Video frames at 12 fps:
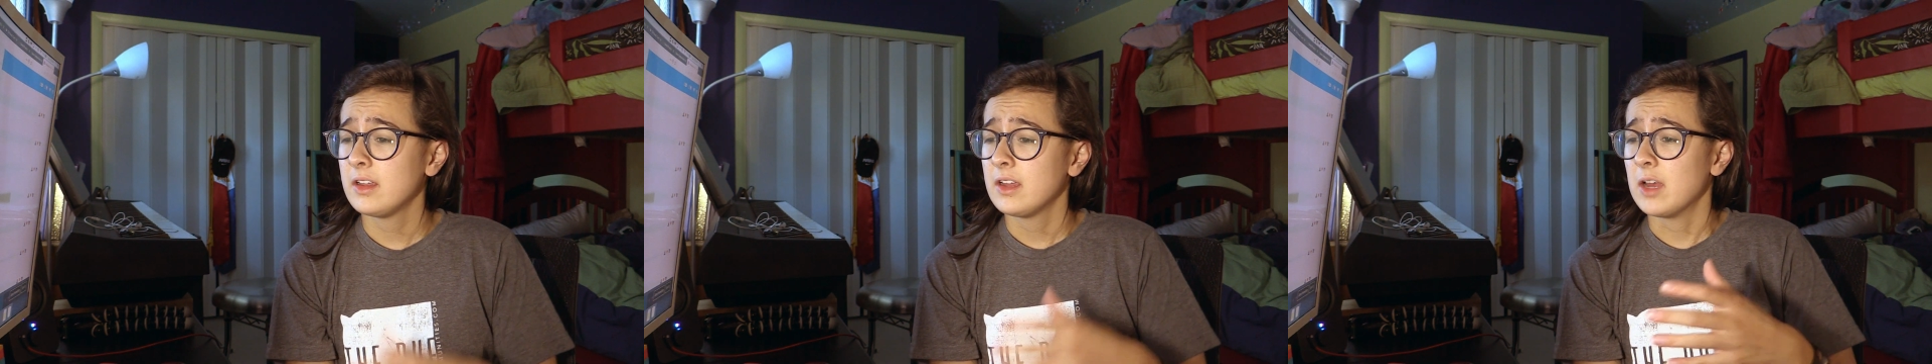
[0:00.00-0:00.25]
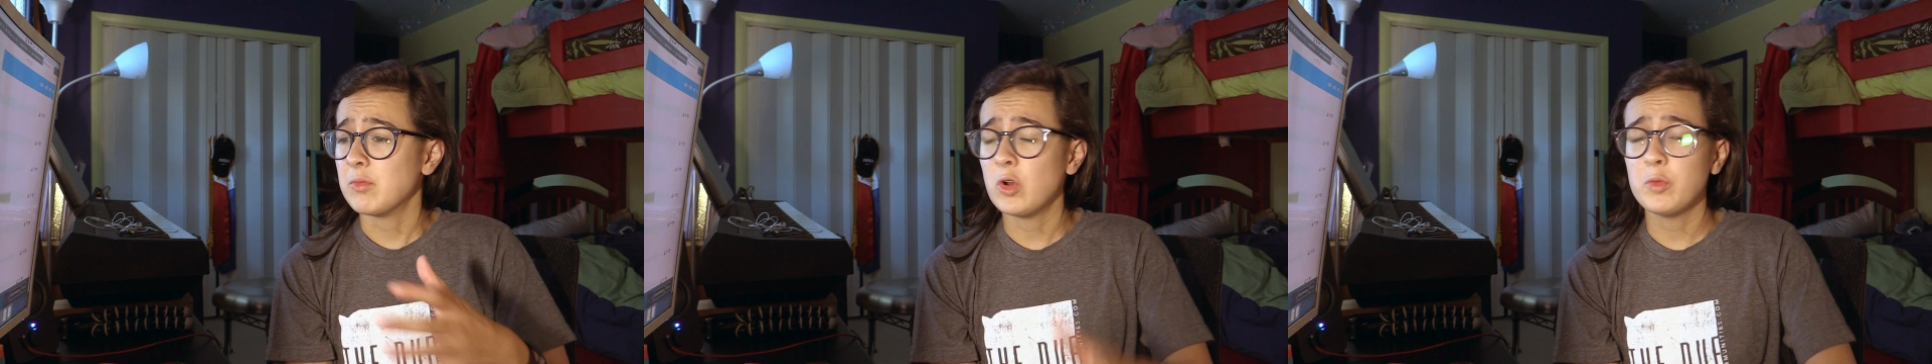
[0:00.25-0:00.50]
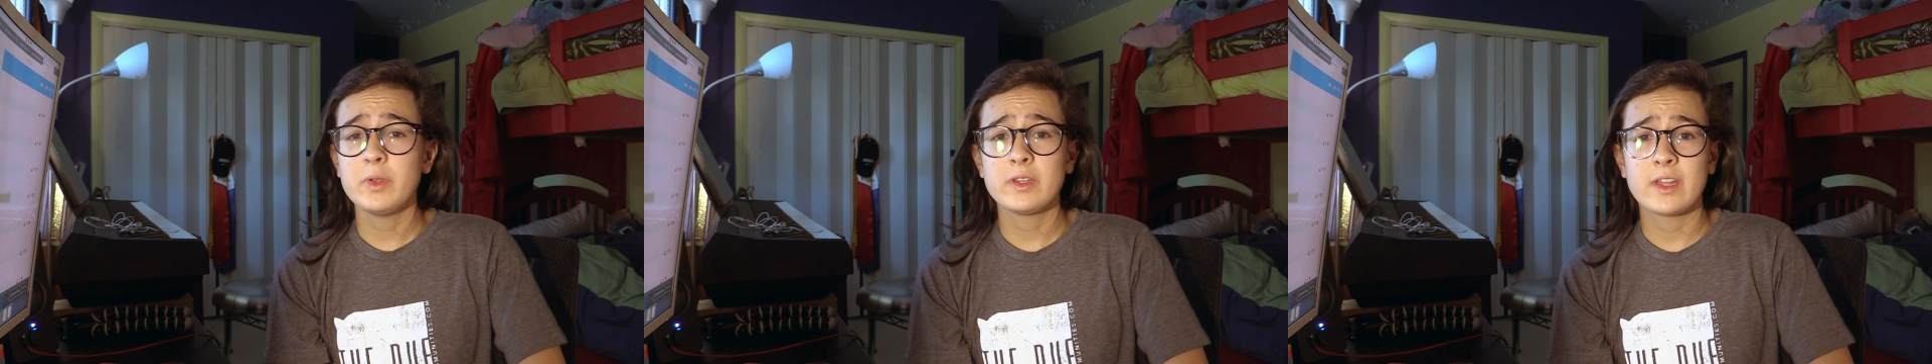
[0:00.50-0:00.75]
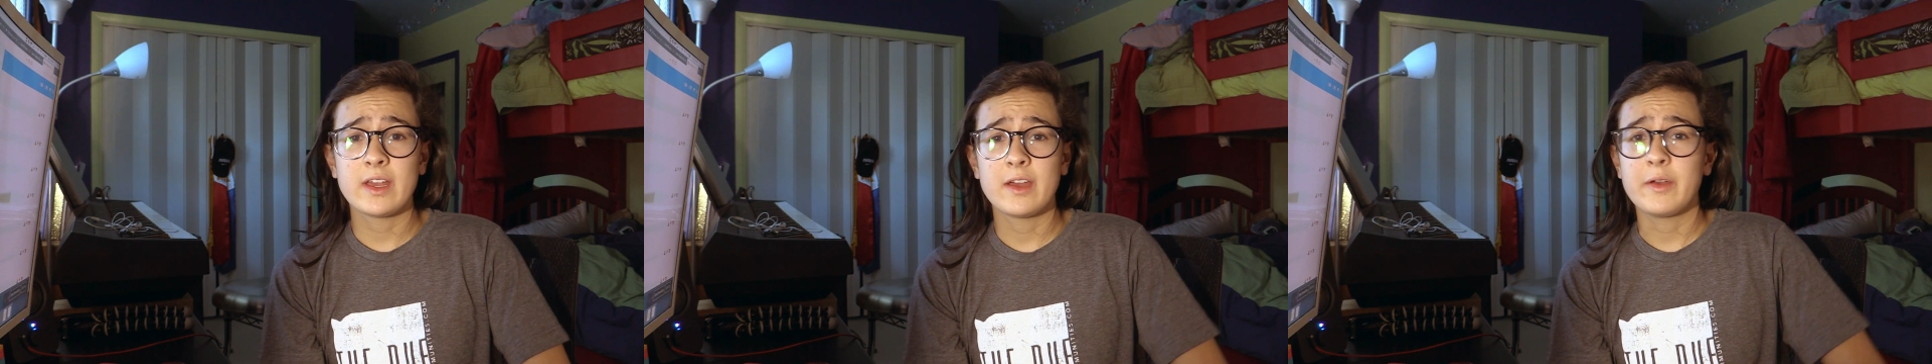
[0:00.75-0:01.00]
I'm hoping
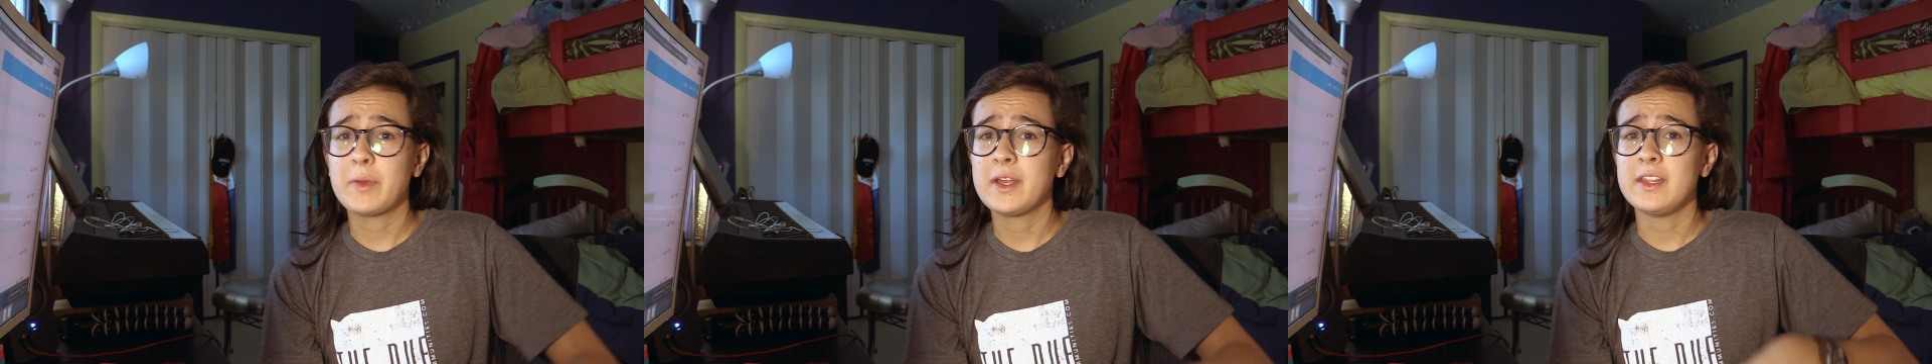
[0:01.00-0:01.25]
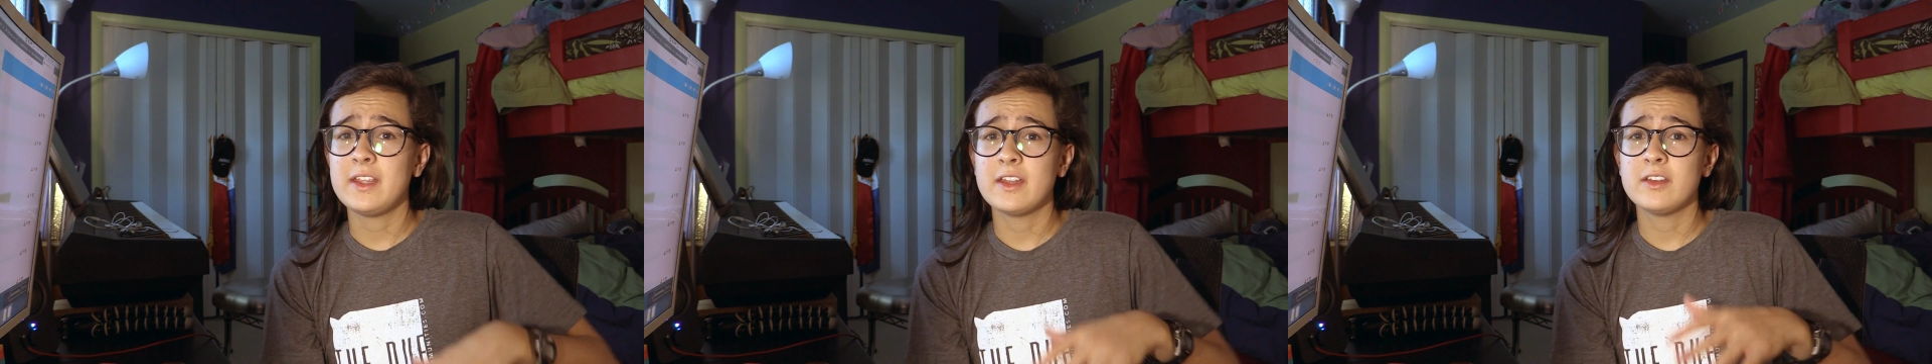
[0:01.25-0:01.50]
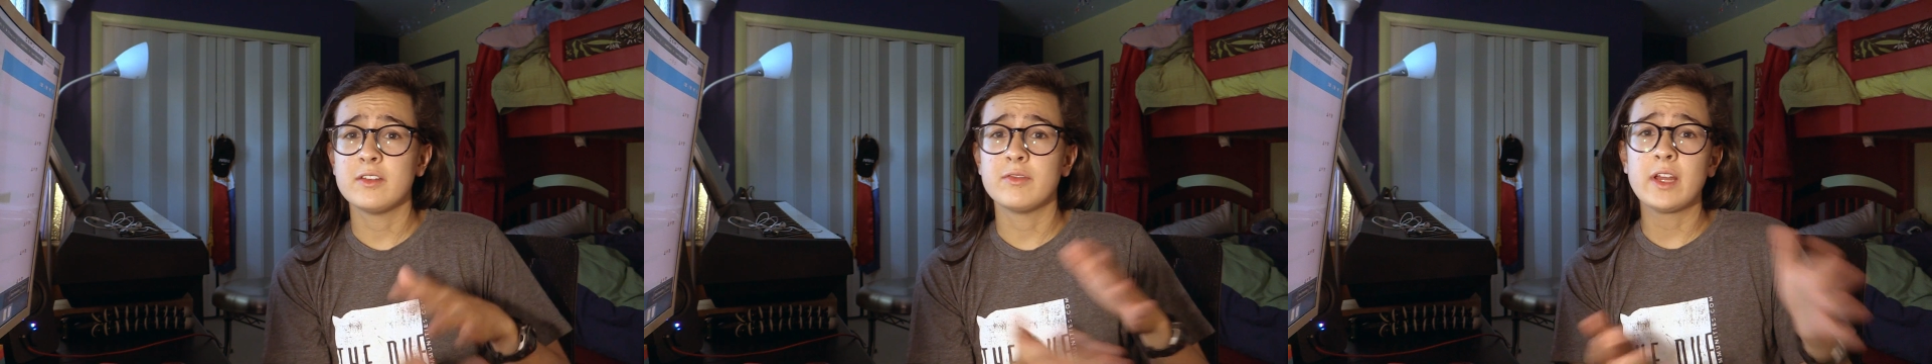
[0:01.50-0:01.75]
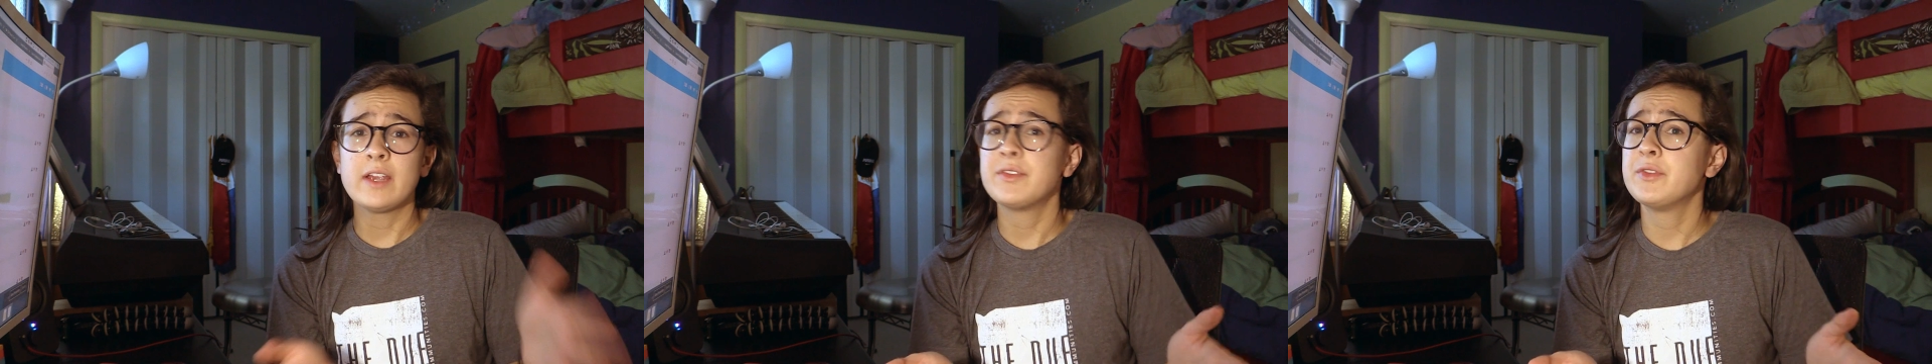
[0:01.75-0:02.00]
that by the end of
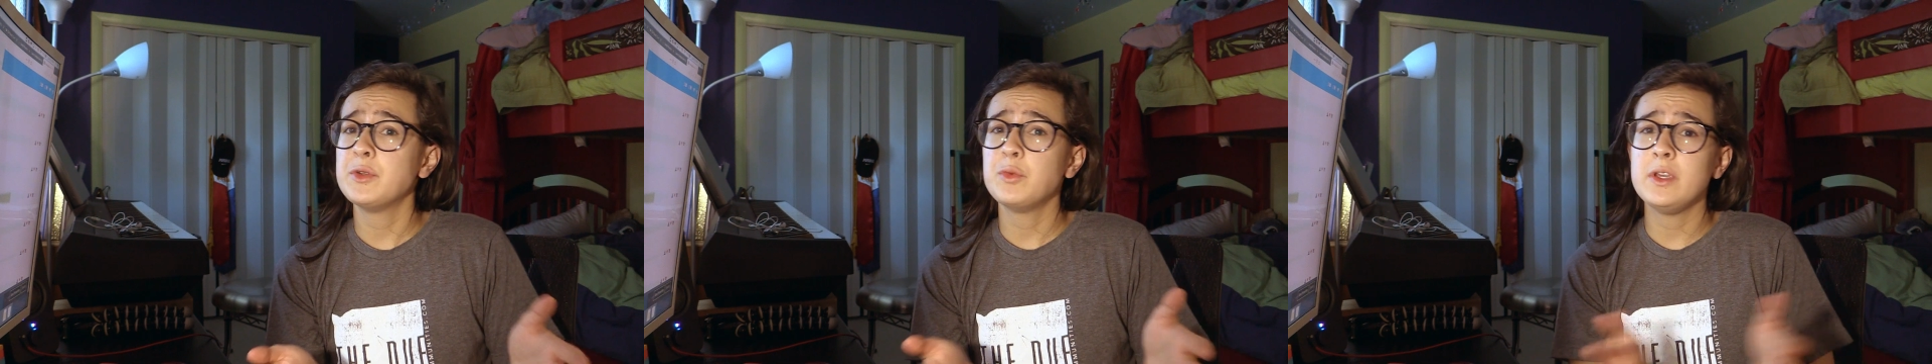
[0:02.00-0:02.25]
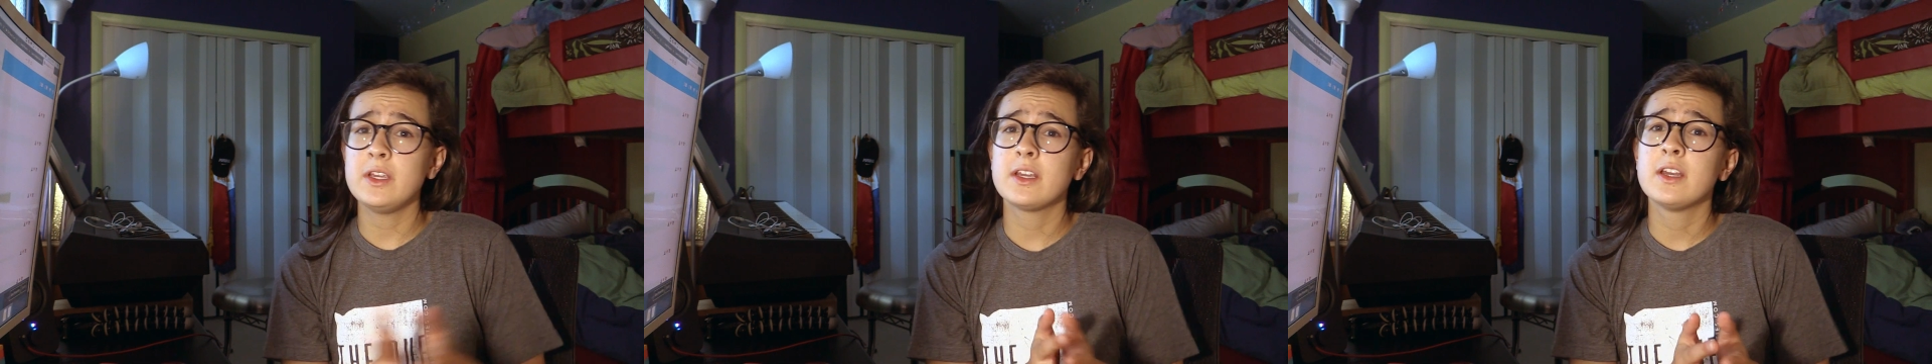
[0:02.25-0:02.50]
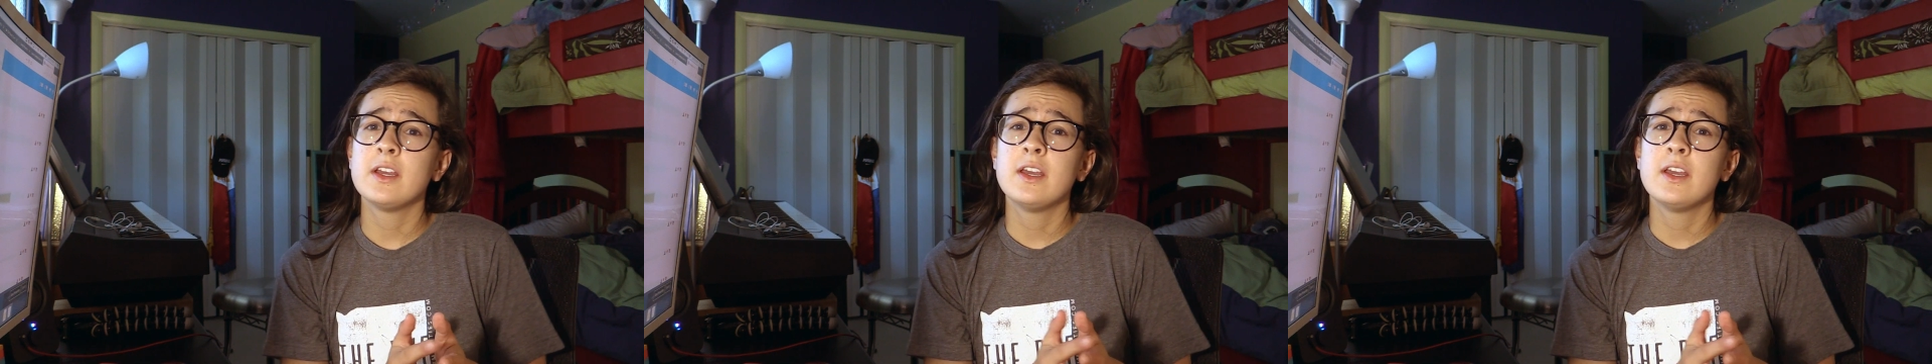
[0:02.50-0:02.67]
live review week,